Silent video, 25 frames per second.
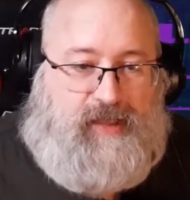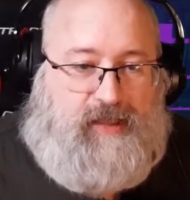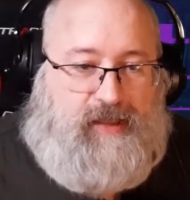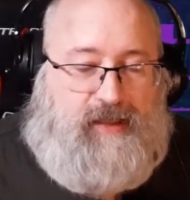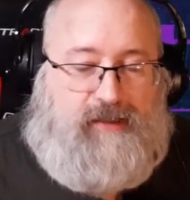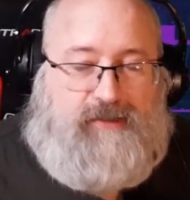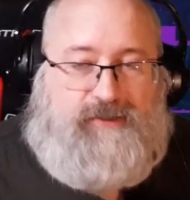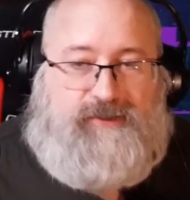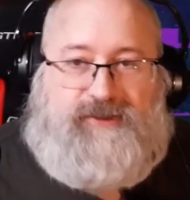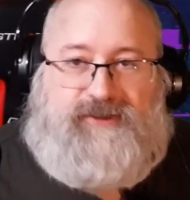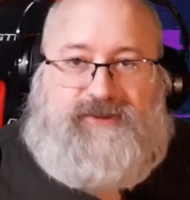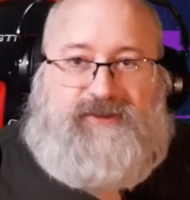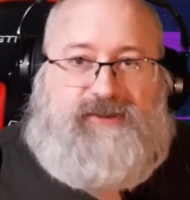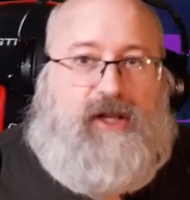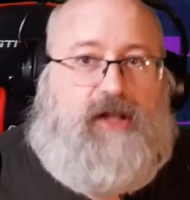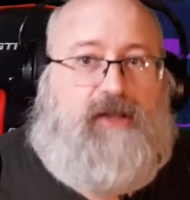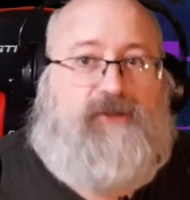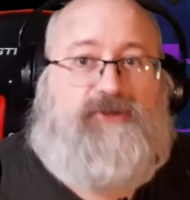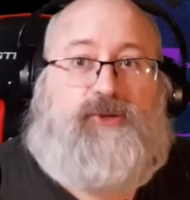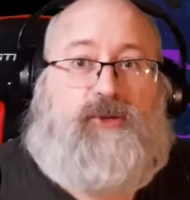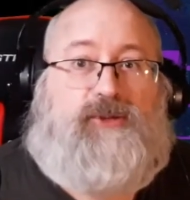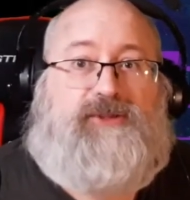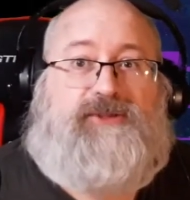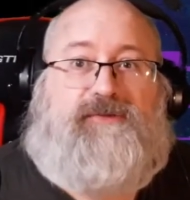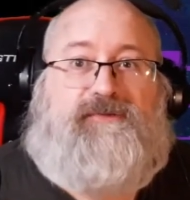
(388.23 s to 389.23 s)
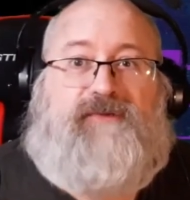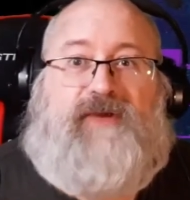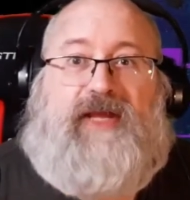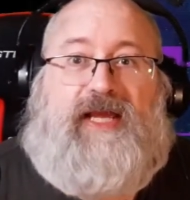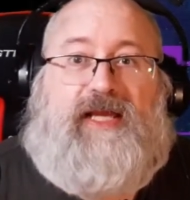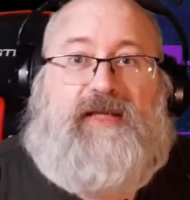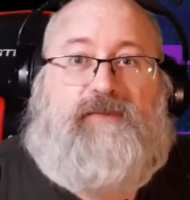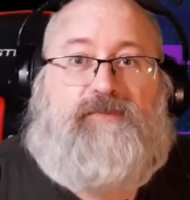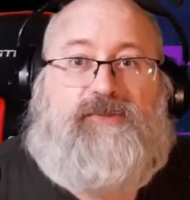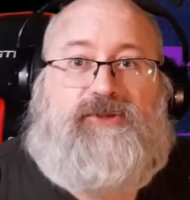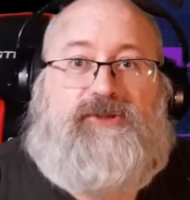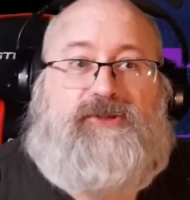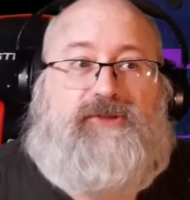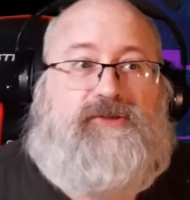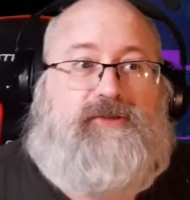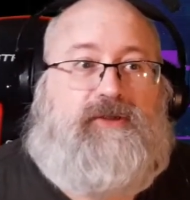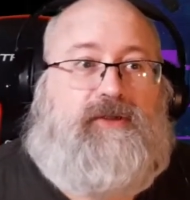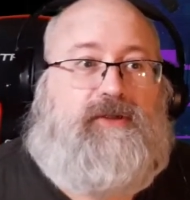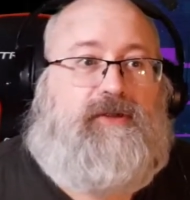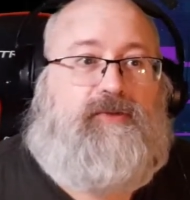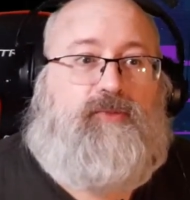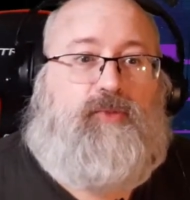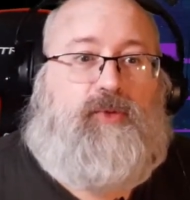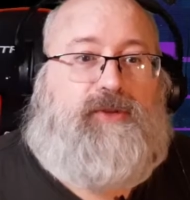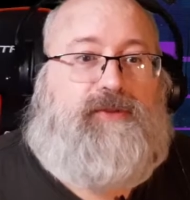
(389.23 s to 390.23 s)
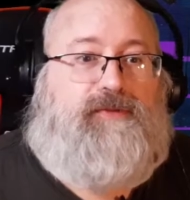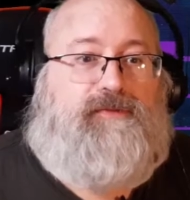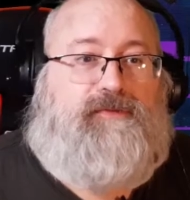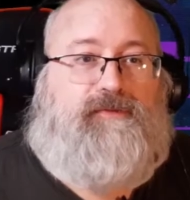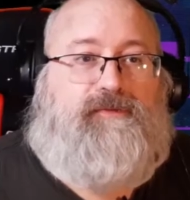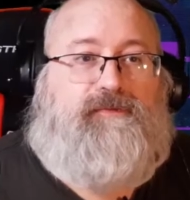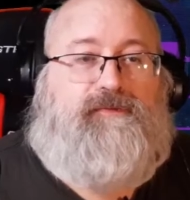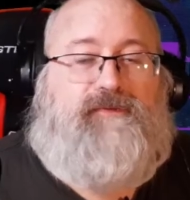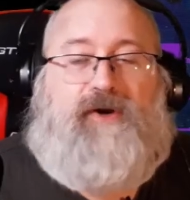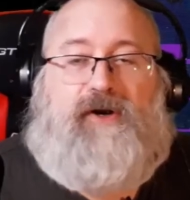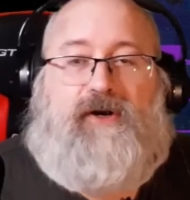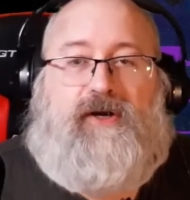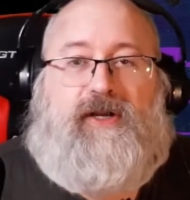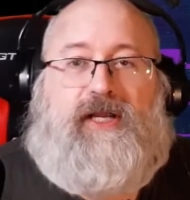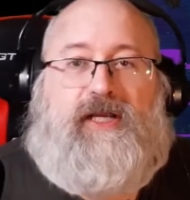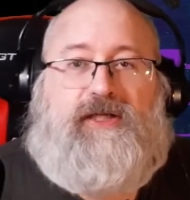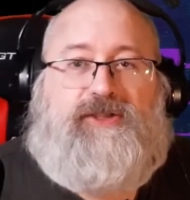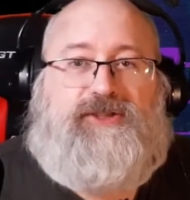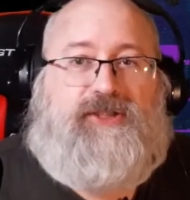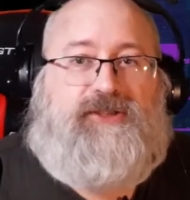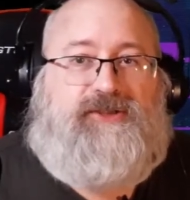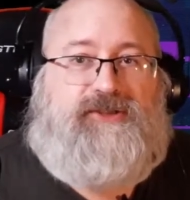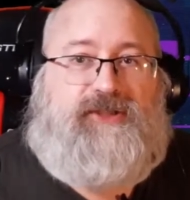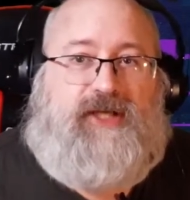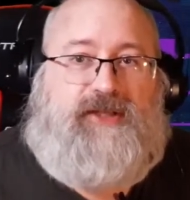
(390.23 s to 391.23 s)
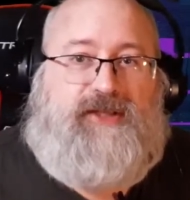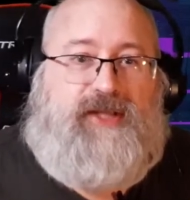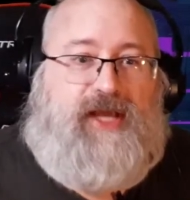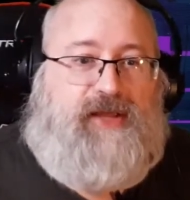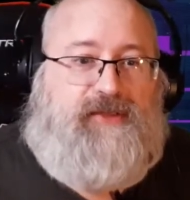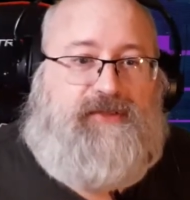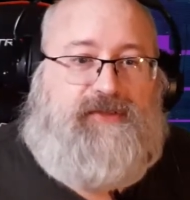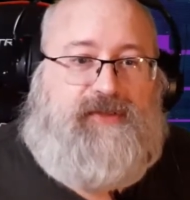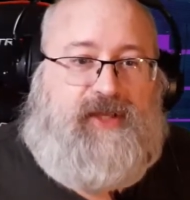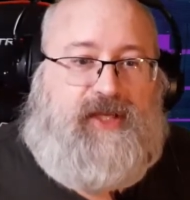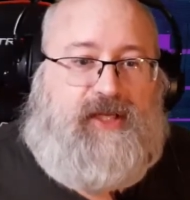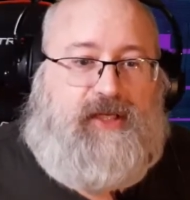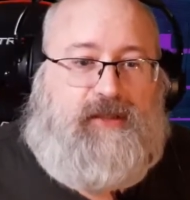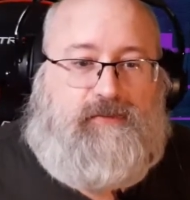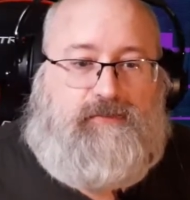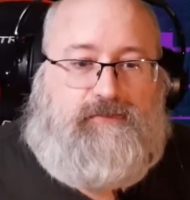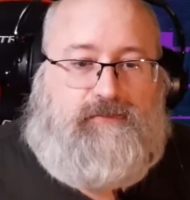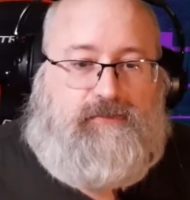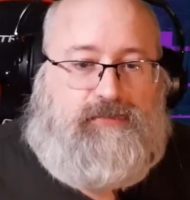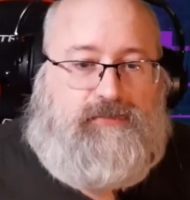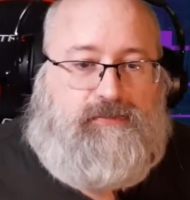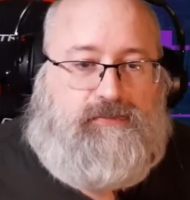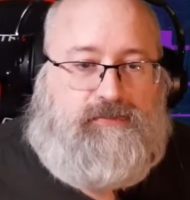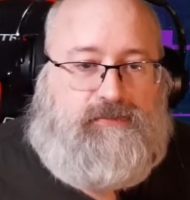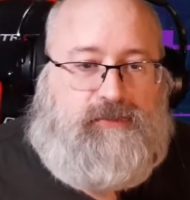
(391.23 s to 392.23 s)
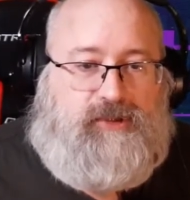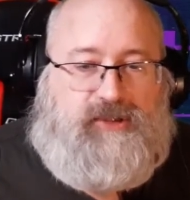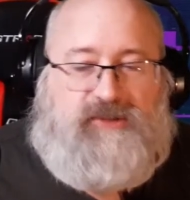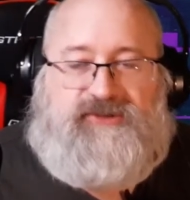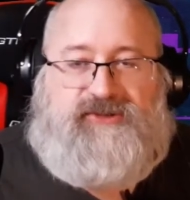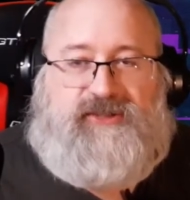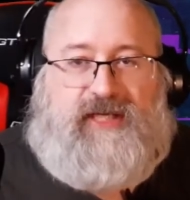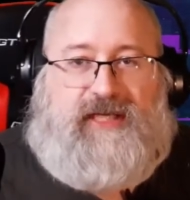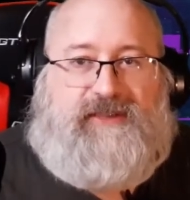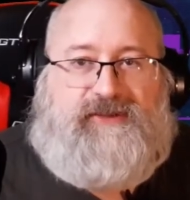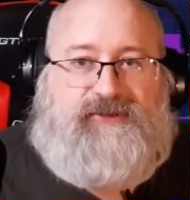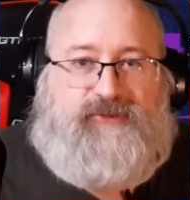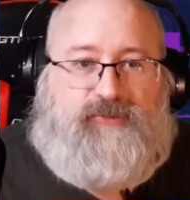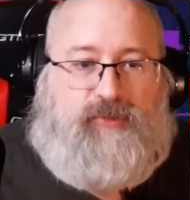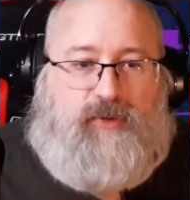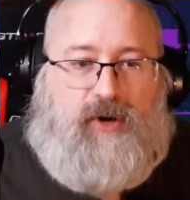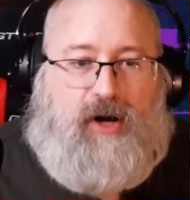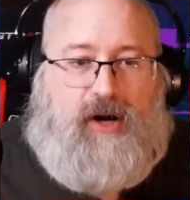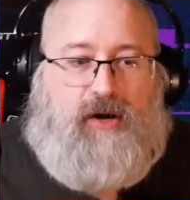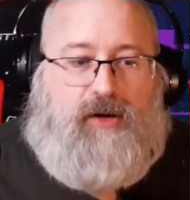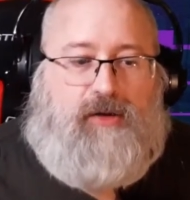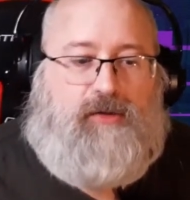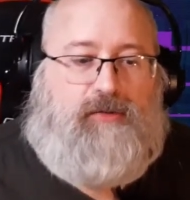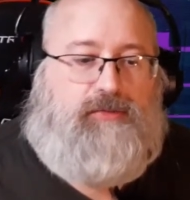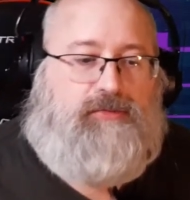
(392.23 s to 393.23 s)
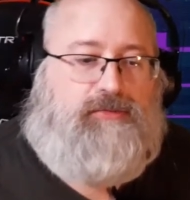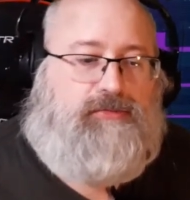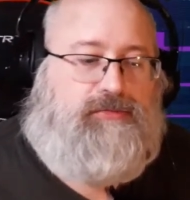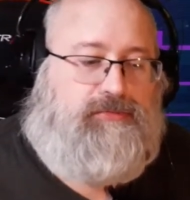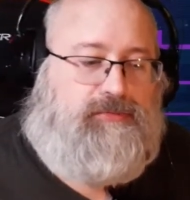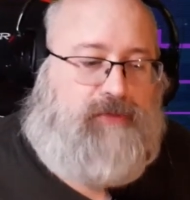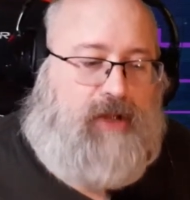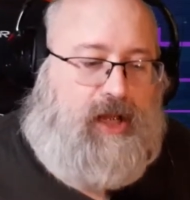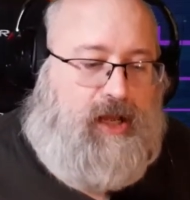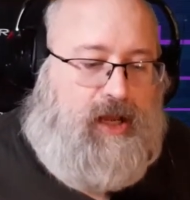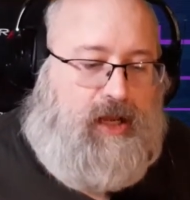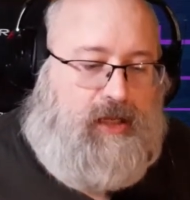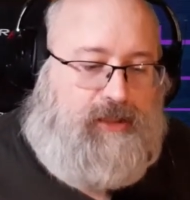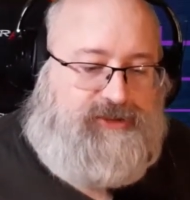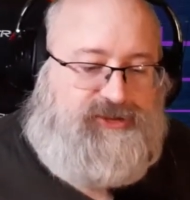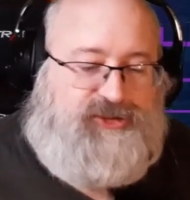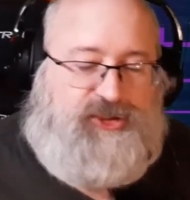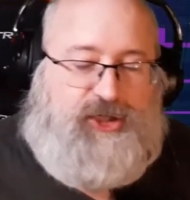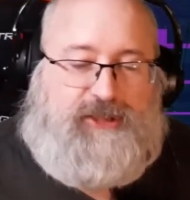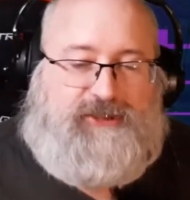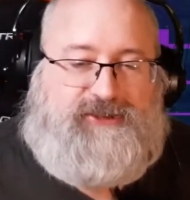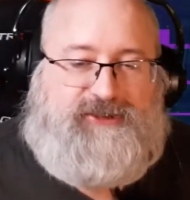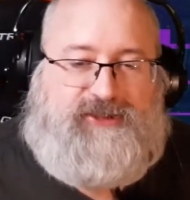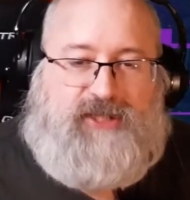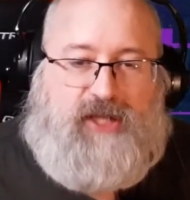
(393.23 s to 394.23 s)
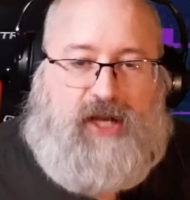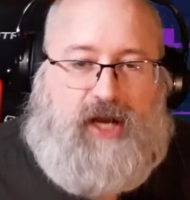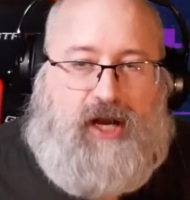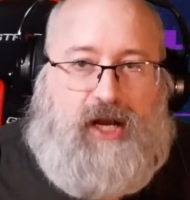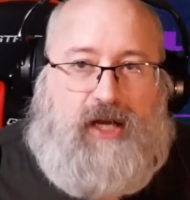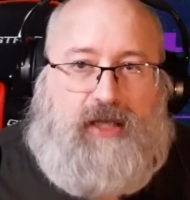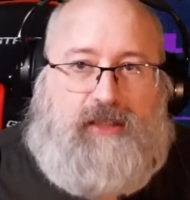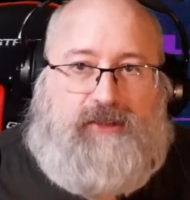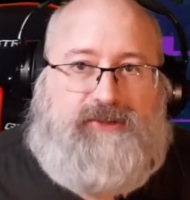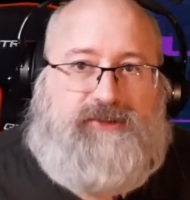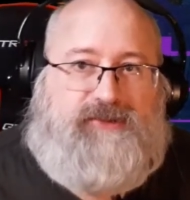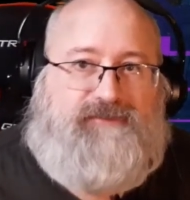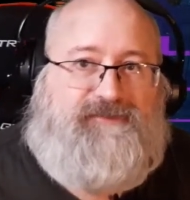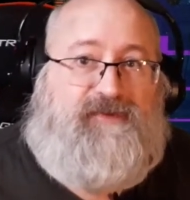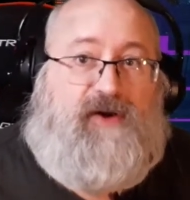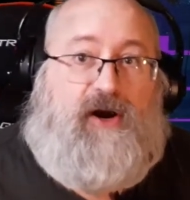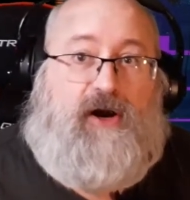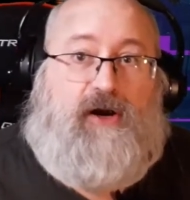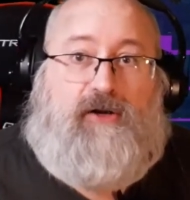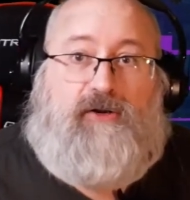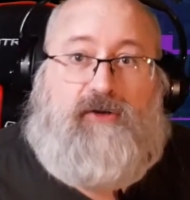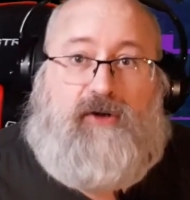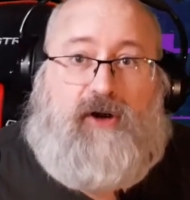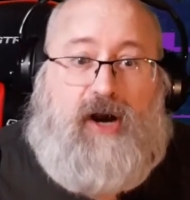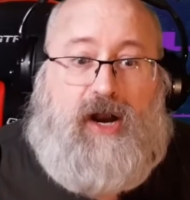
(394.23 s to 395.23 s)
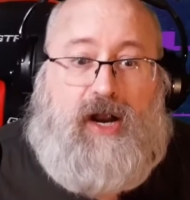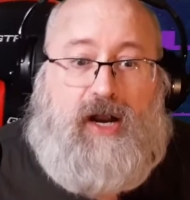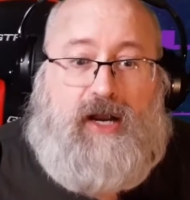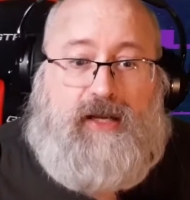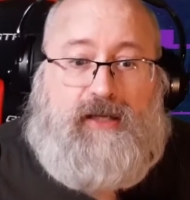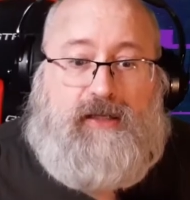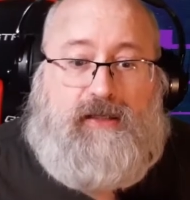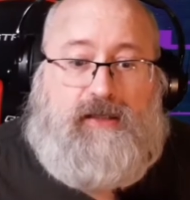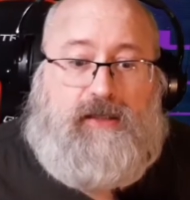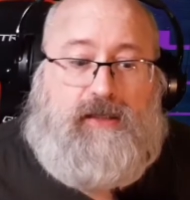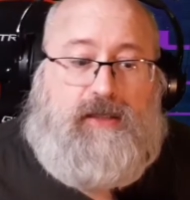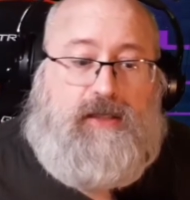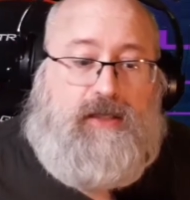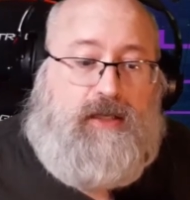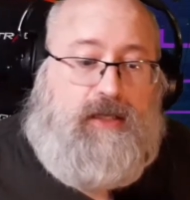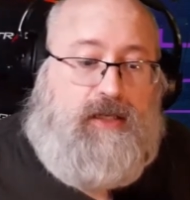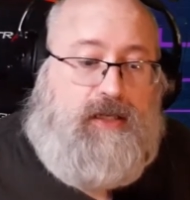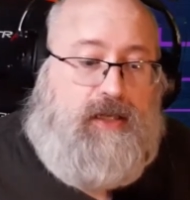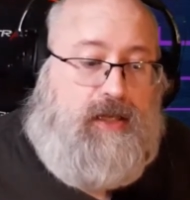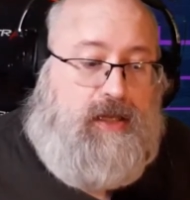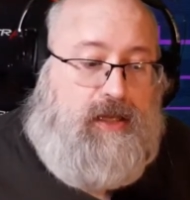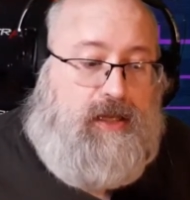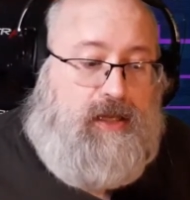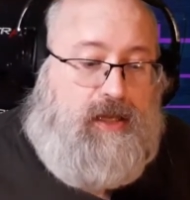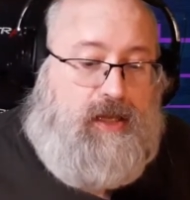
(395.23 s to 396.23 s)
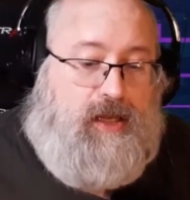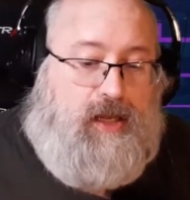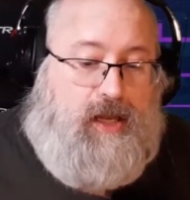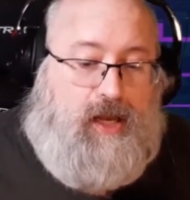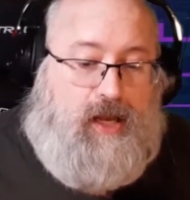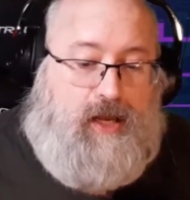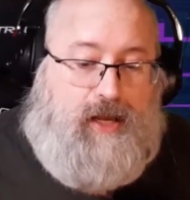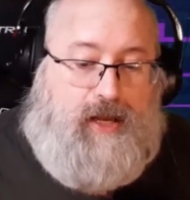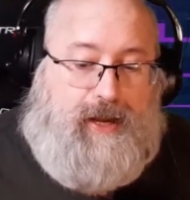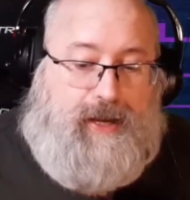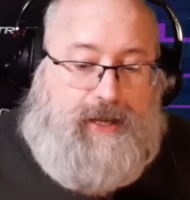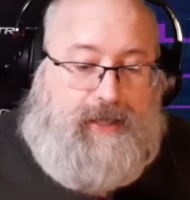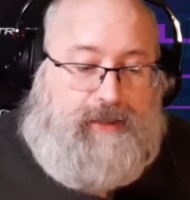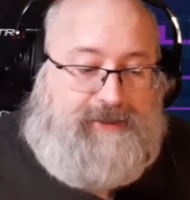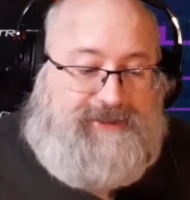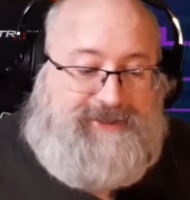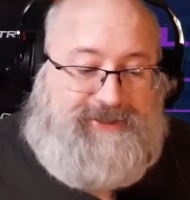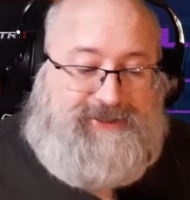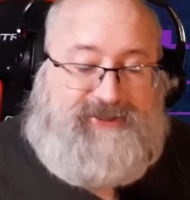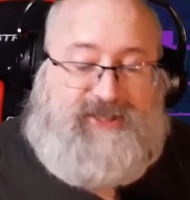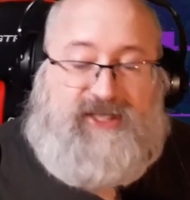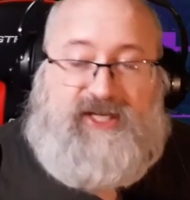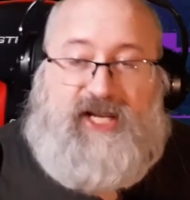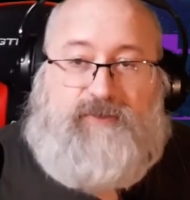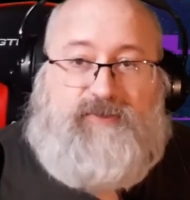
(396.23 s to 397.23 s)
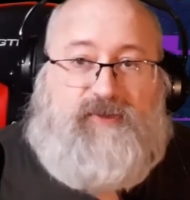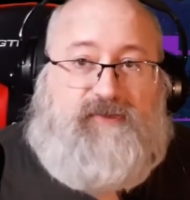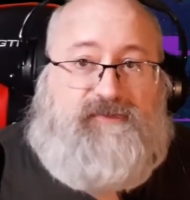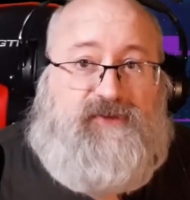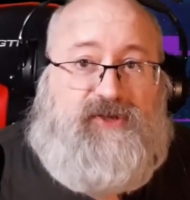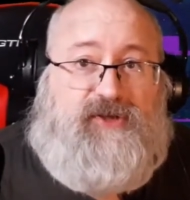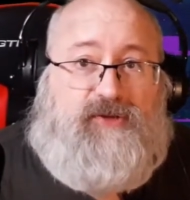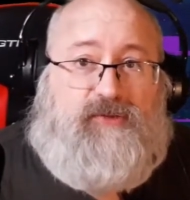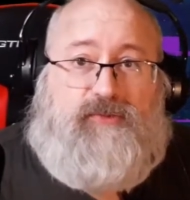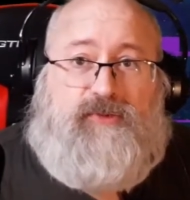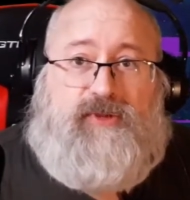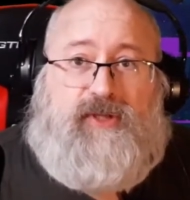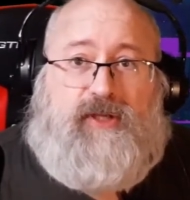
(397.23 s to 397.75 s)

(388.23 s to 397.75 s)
just all sorts of games with variations on that theme. The Saints Row, Just Cause, Far Cry, just to name a few.